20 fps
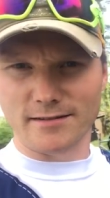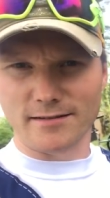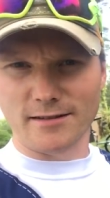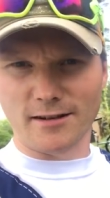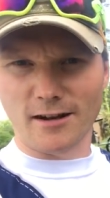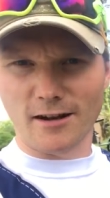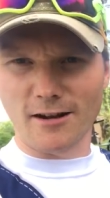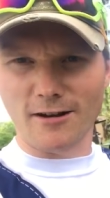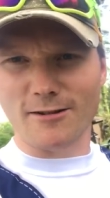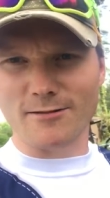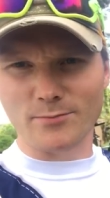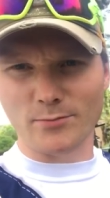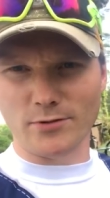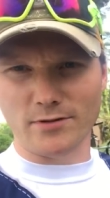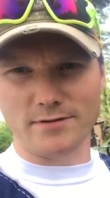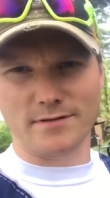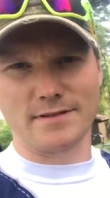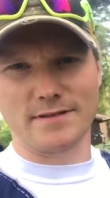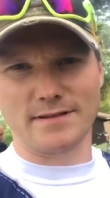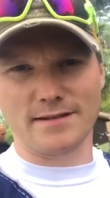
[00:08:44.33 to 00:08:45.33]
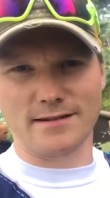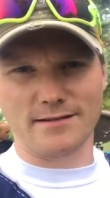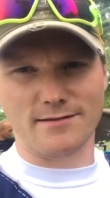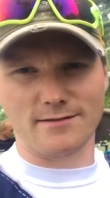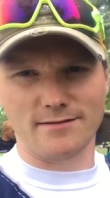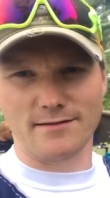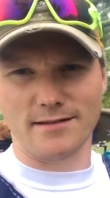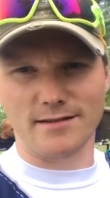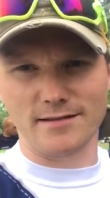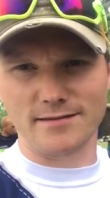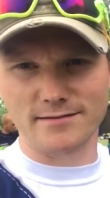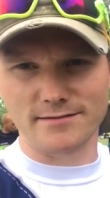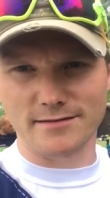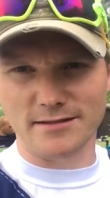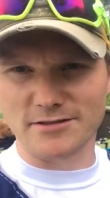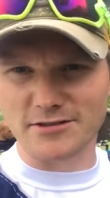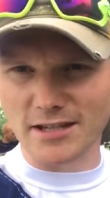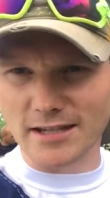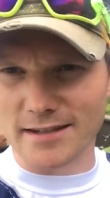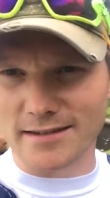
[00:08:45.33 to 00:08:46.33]
the hard boys is here today.
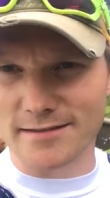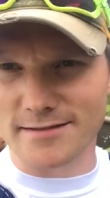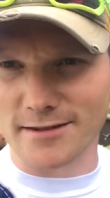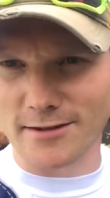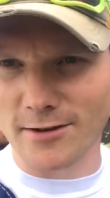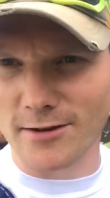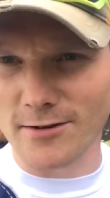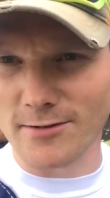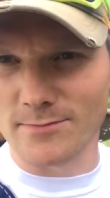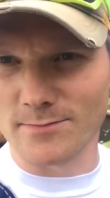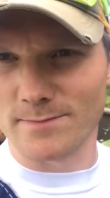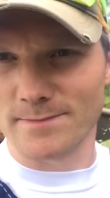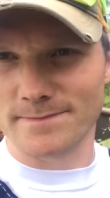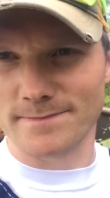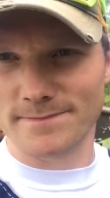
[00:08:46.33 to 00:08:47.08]
The chickens are home.